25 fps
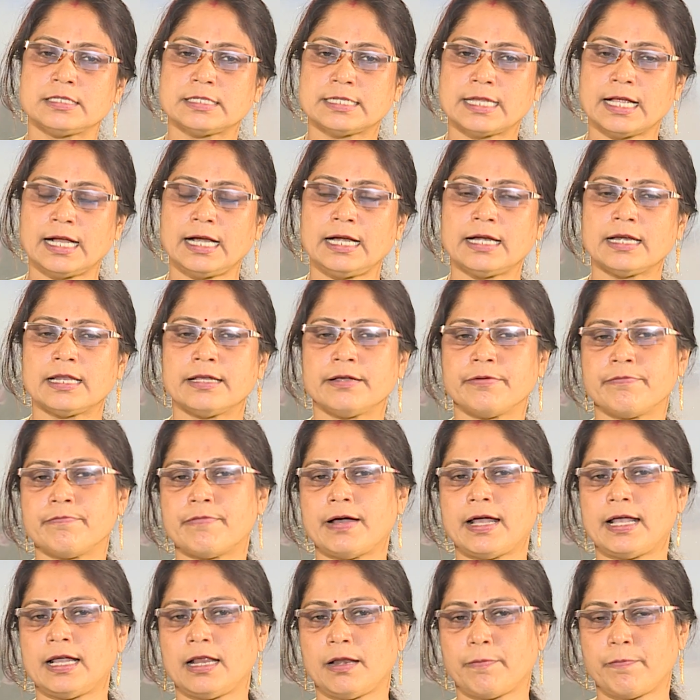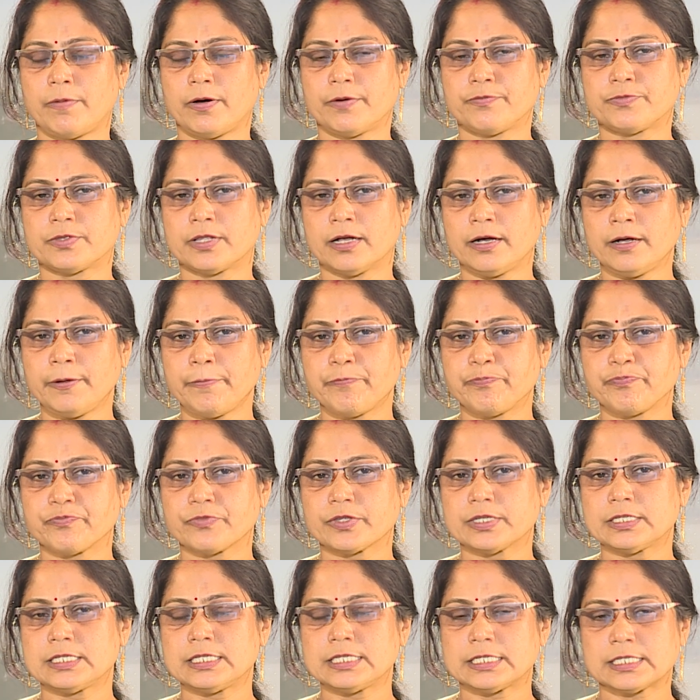dealt by help of the
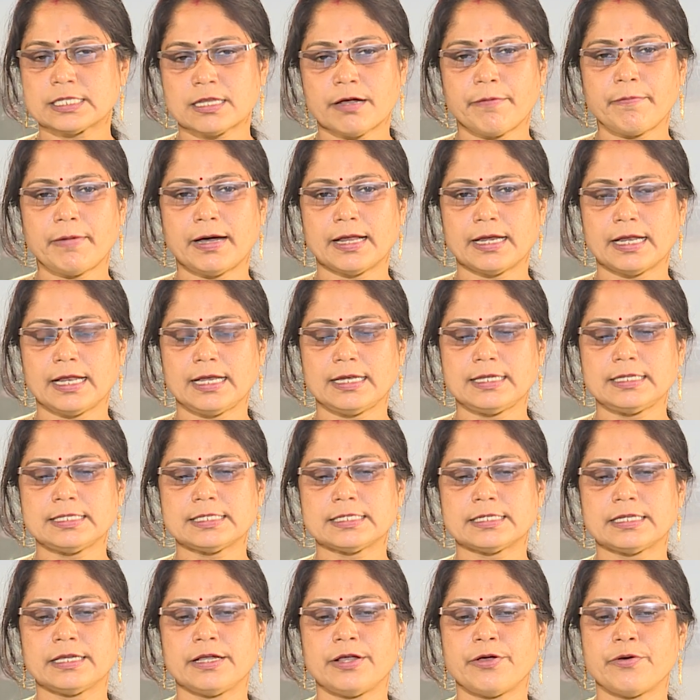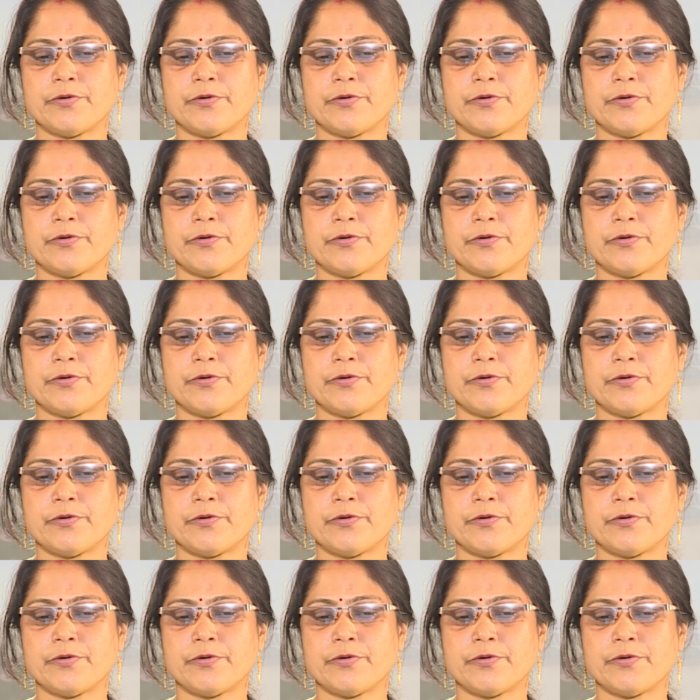system analyst,